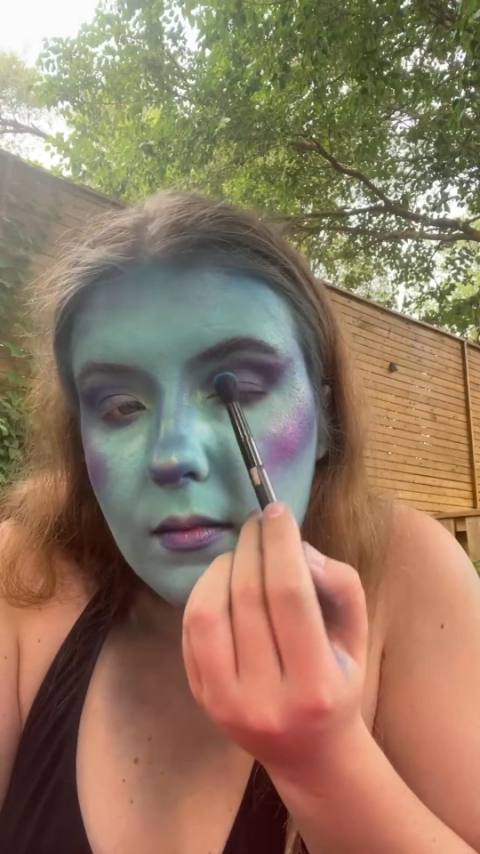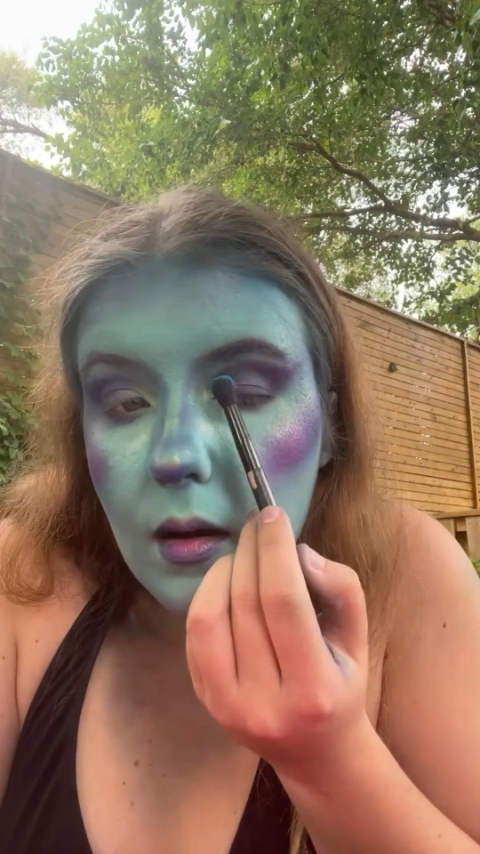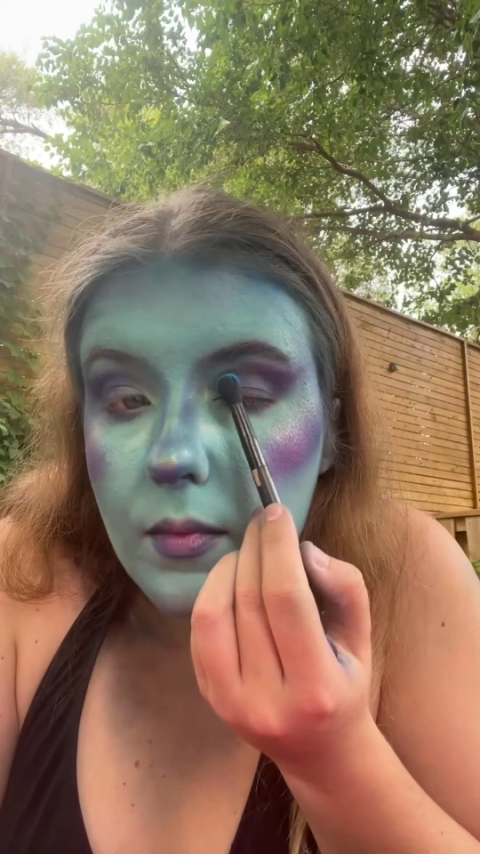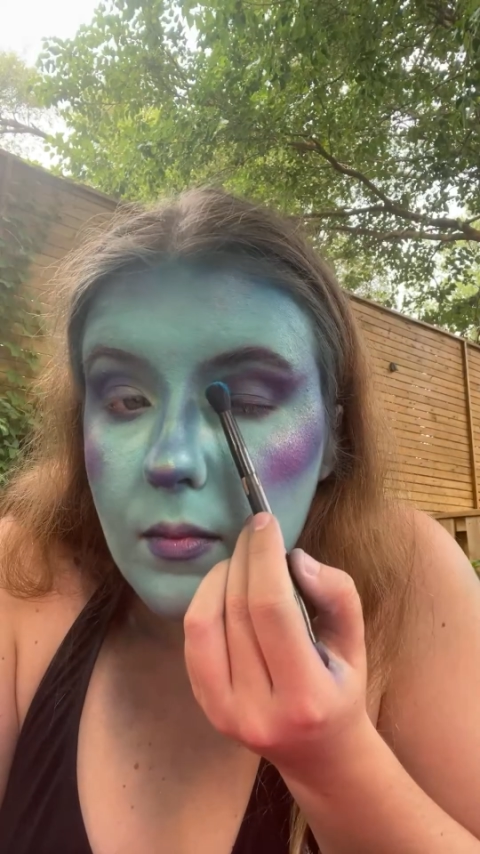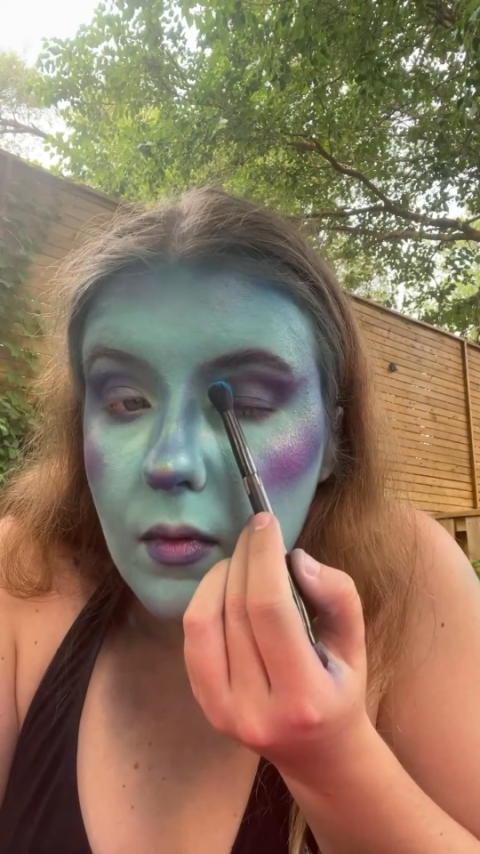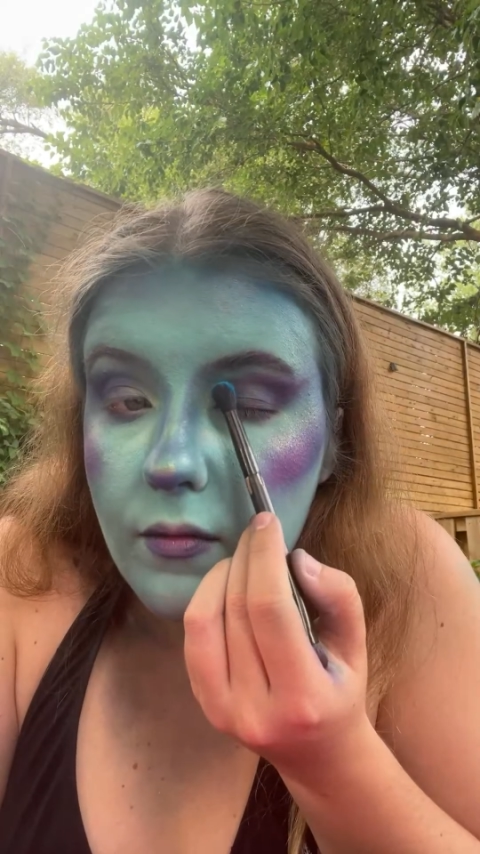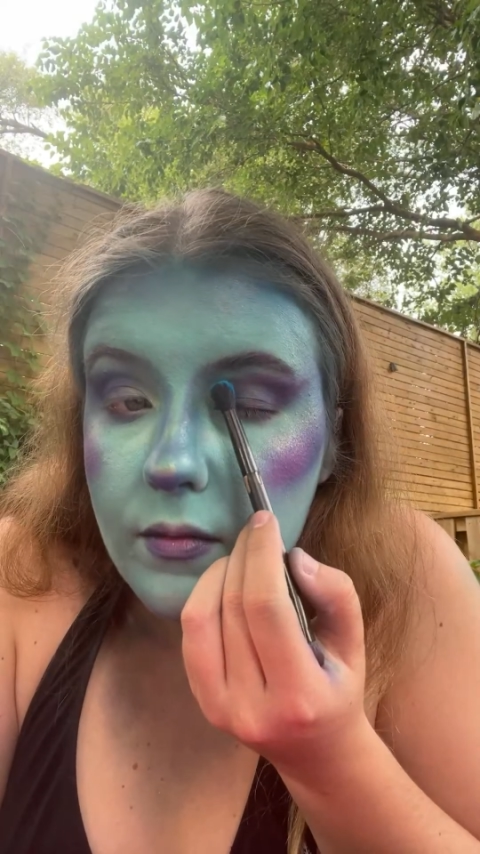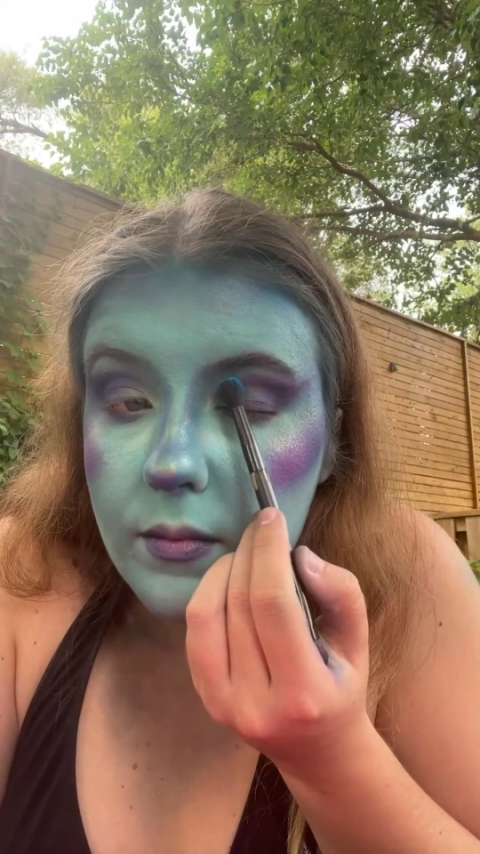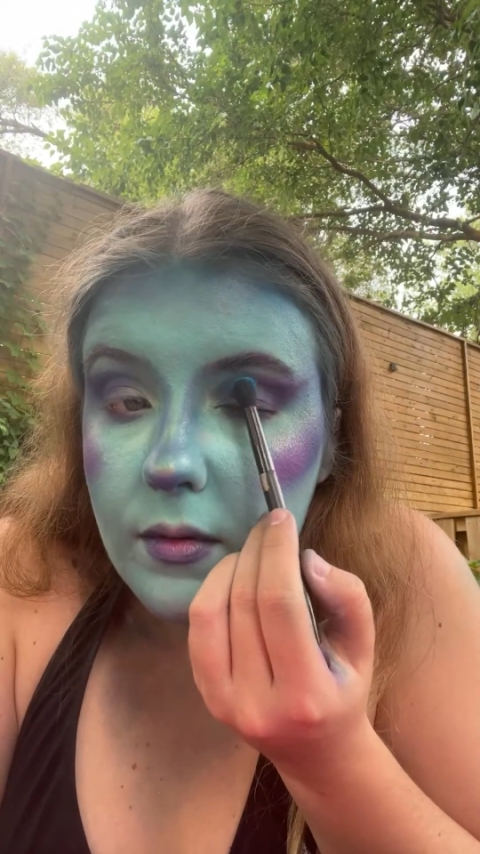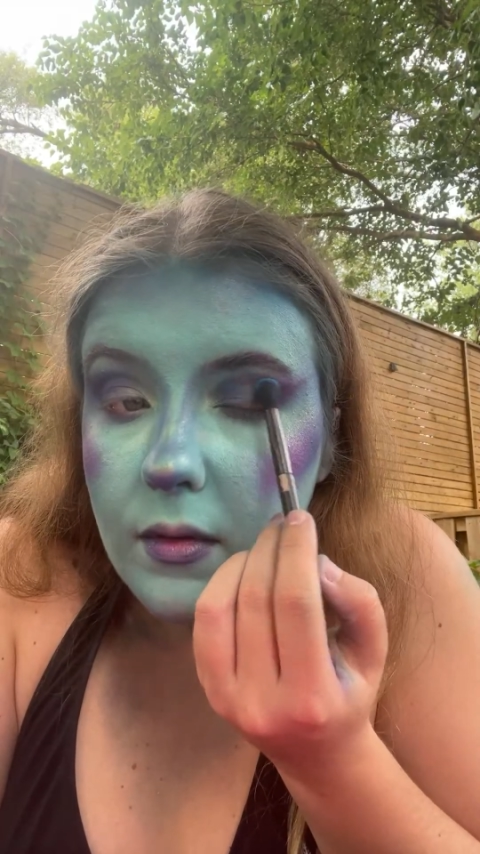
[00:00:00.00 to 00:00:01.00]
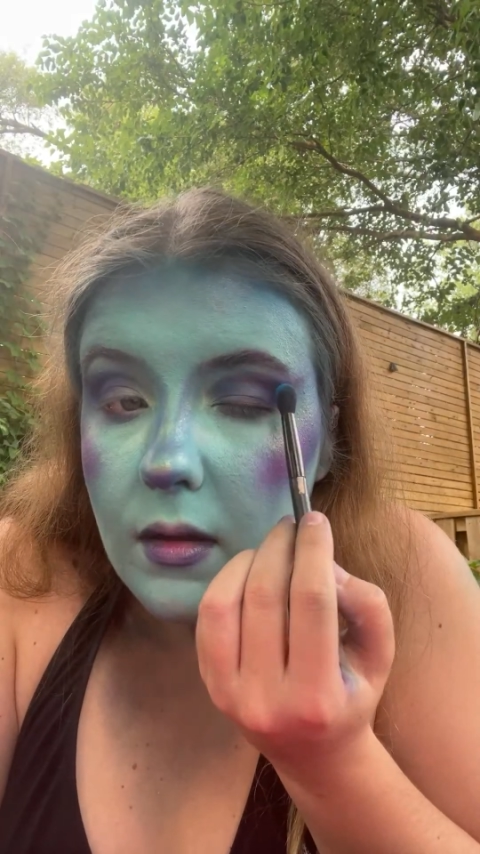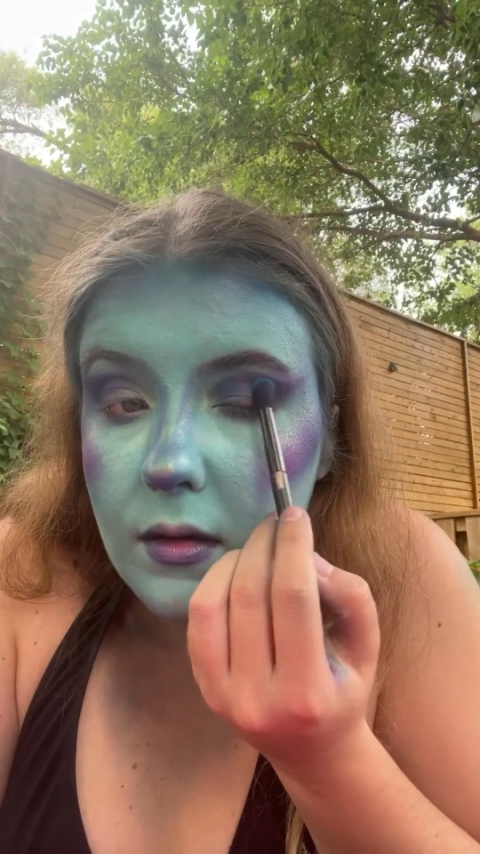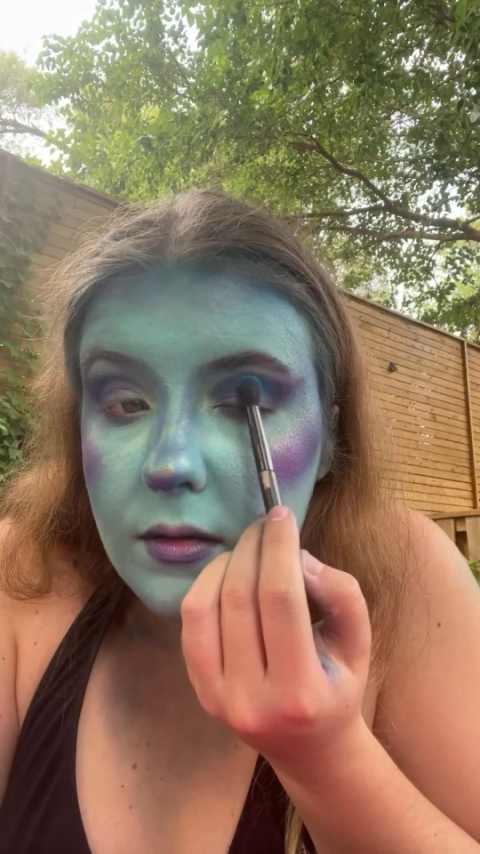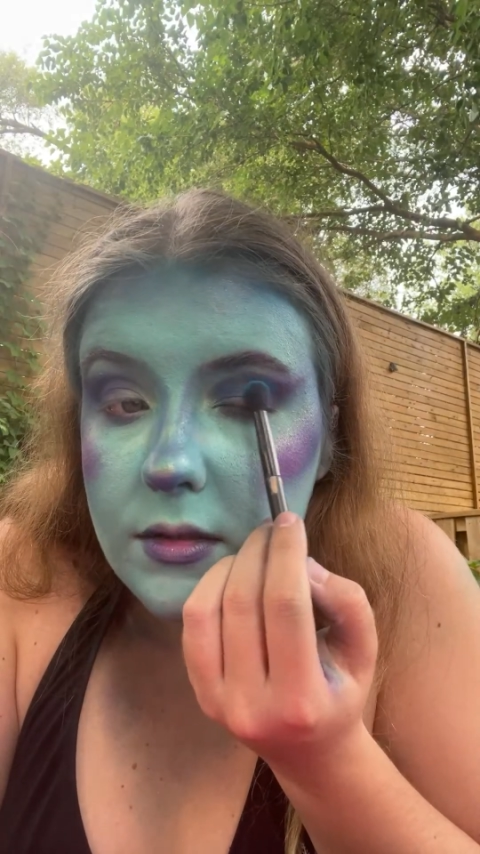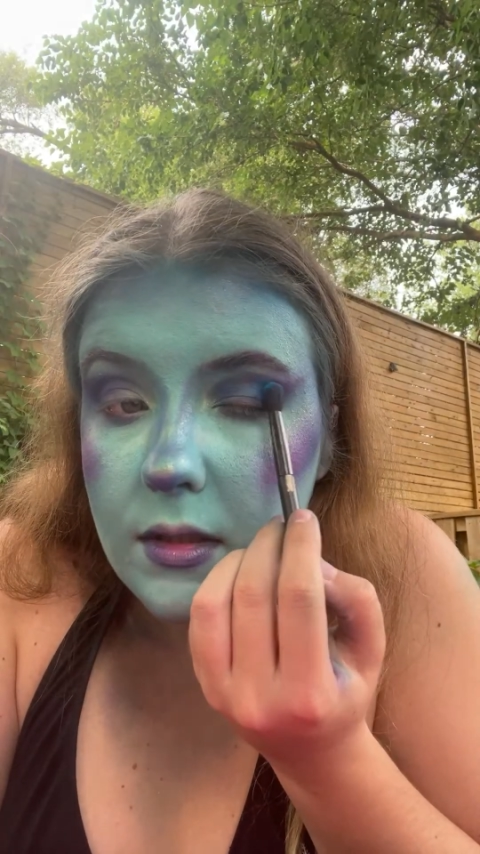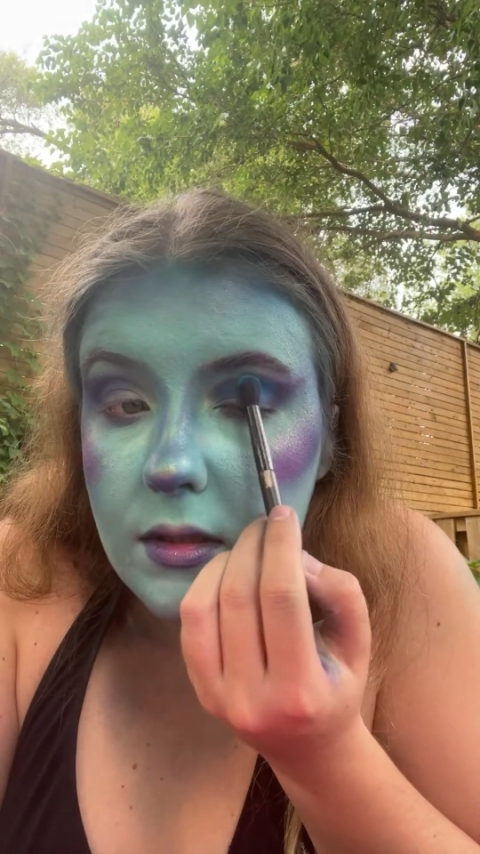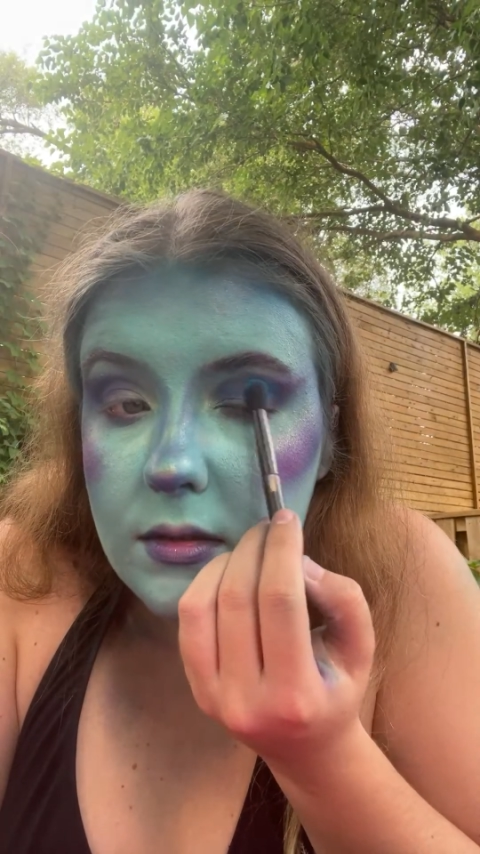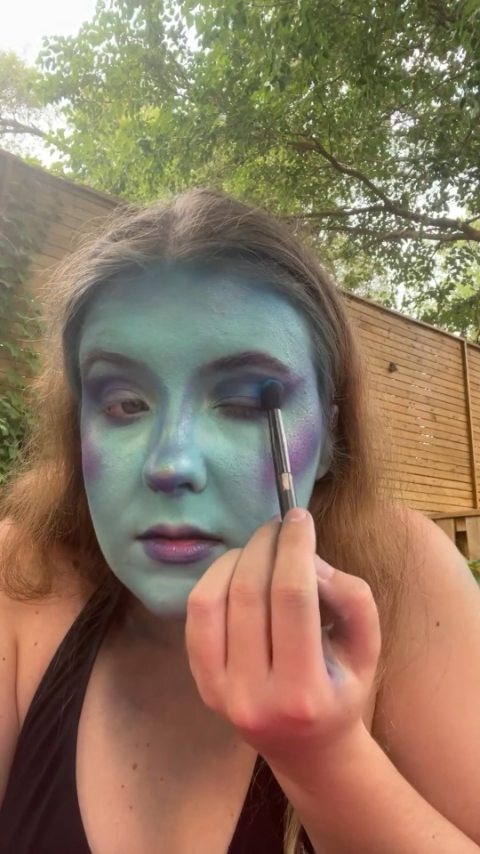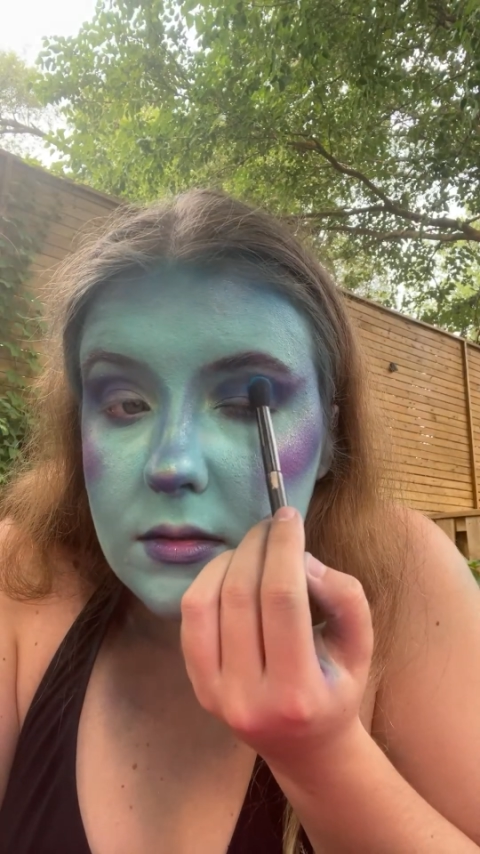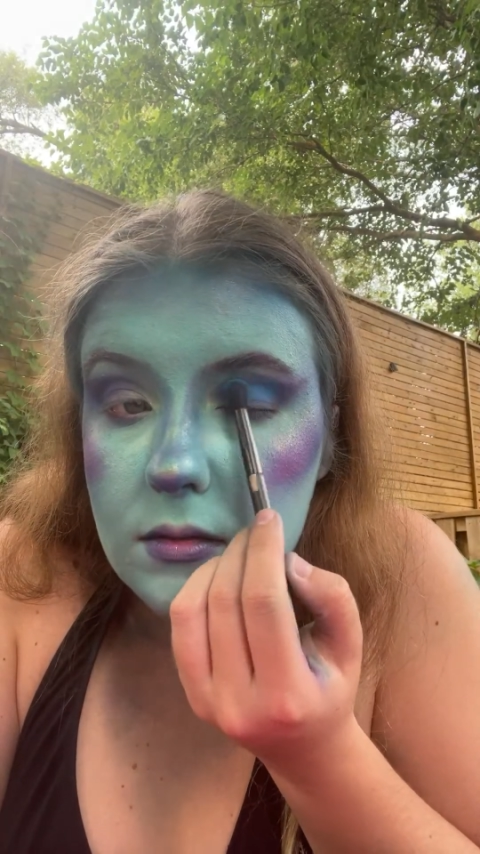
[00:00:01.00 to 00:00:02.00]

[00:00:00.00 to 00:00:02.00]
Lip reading: a bit more of a blue color to this.